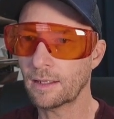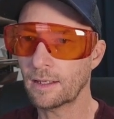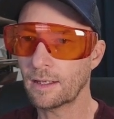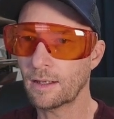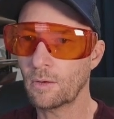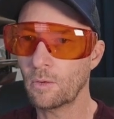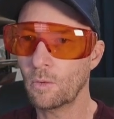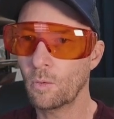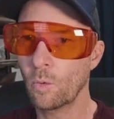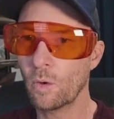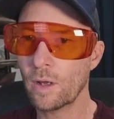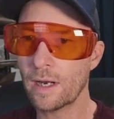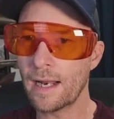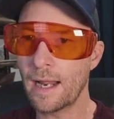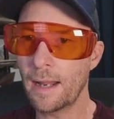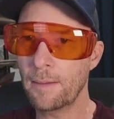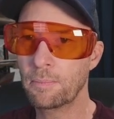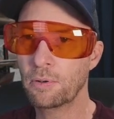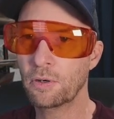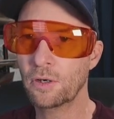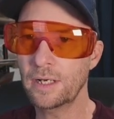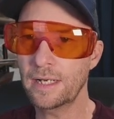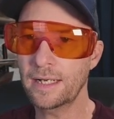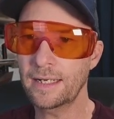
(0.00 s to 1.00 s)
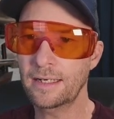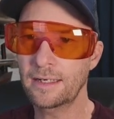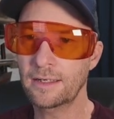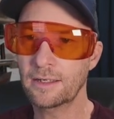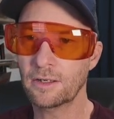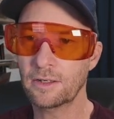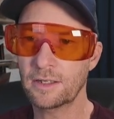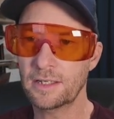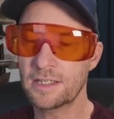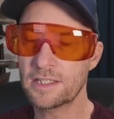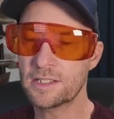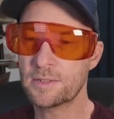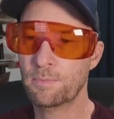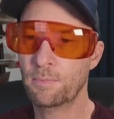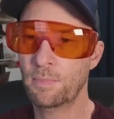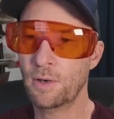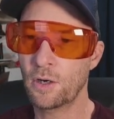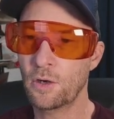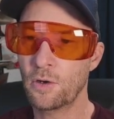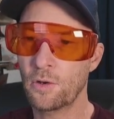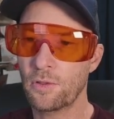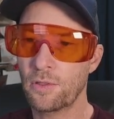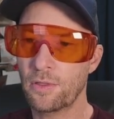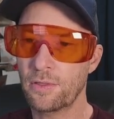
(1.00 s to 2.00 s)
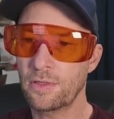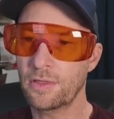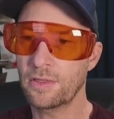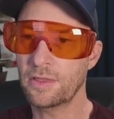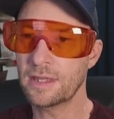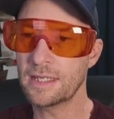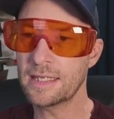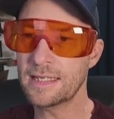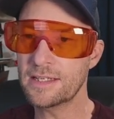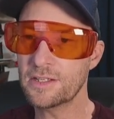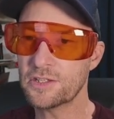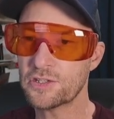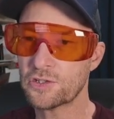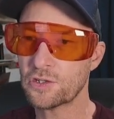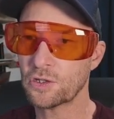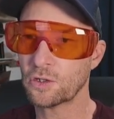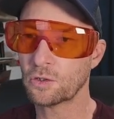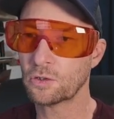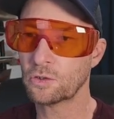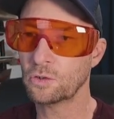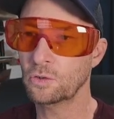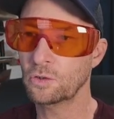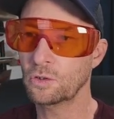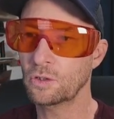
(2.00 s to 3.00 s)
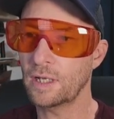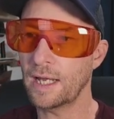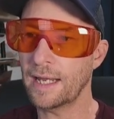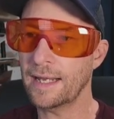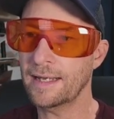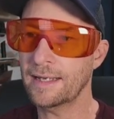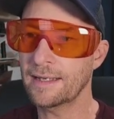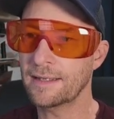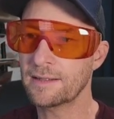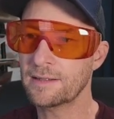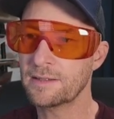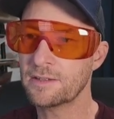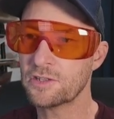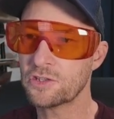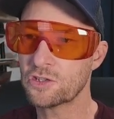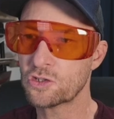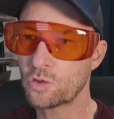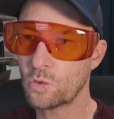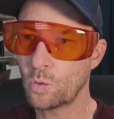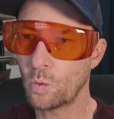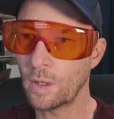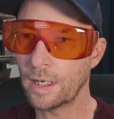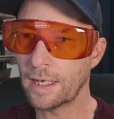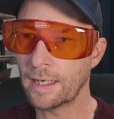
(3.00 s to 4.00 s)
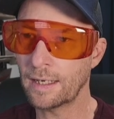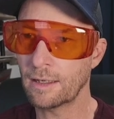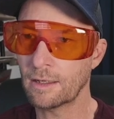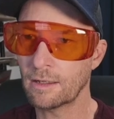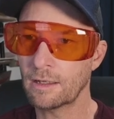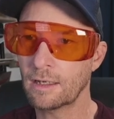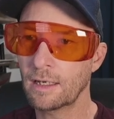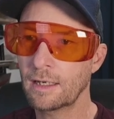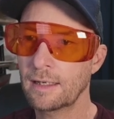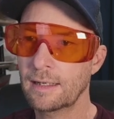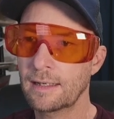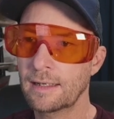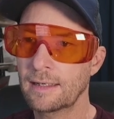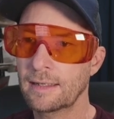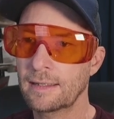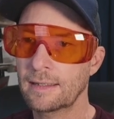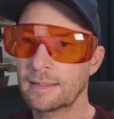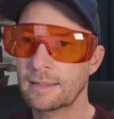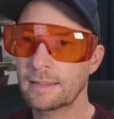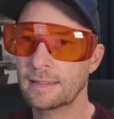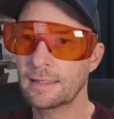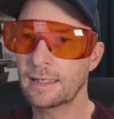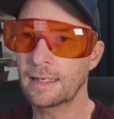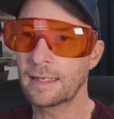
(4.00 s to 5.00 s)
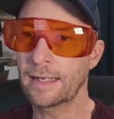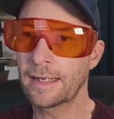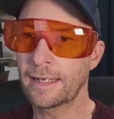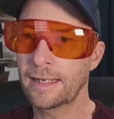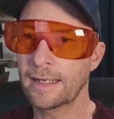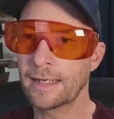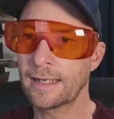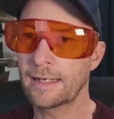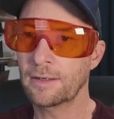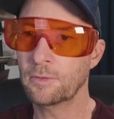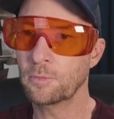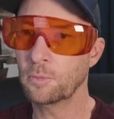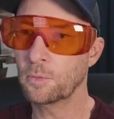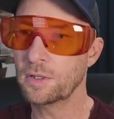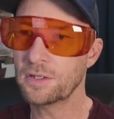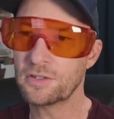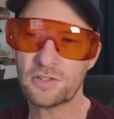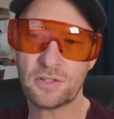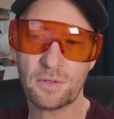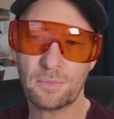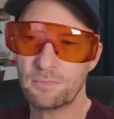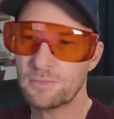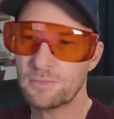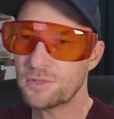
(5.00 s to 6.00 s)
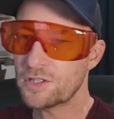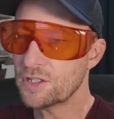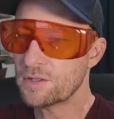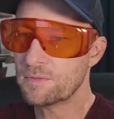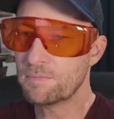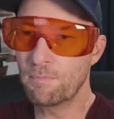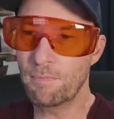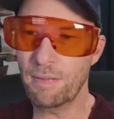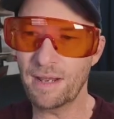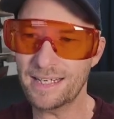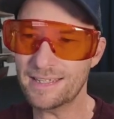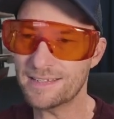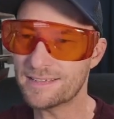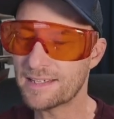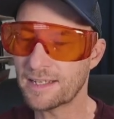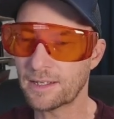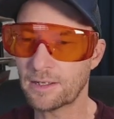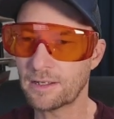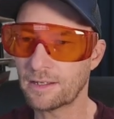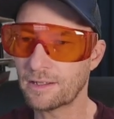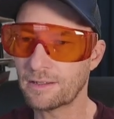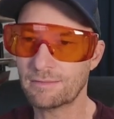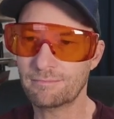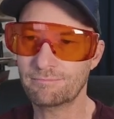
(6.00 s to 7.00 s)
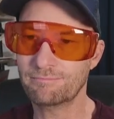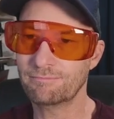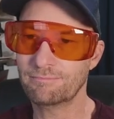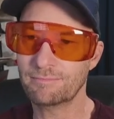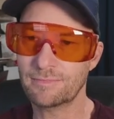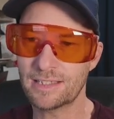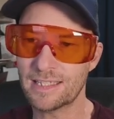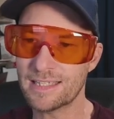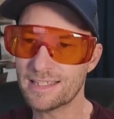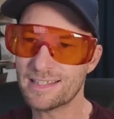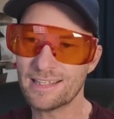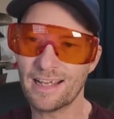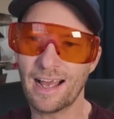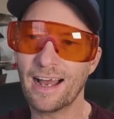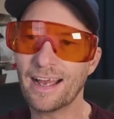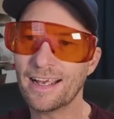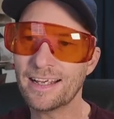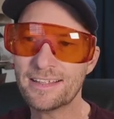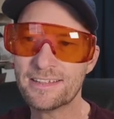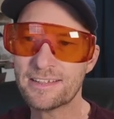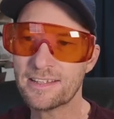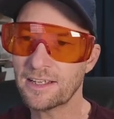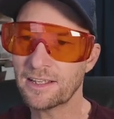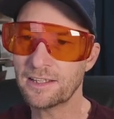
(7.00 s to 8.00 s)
what I put here is both the circle and the square, and with some just basic designs on